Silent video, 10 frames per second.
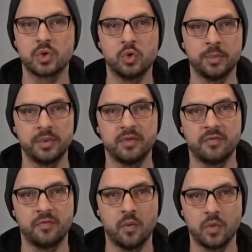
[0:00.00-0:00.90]
equipment
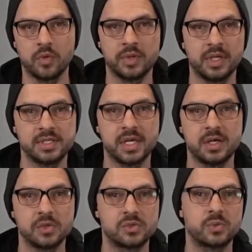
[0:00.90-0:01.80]
for the
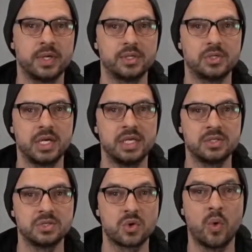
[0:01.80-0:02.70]
Nintendo Switch
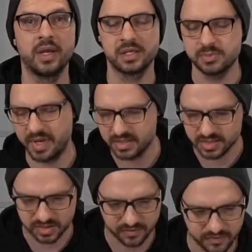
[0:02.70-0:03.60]
is quite
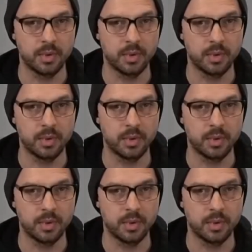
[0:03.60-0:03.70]
expensive.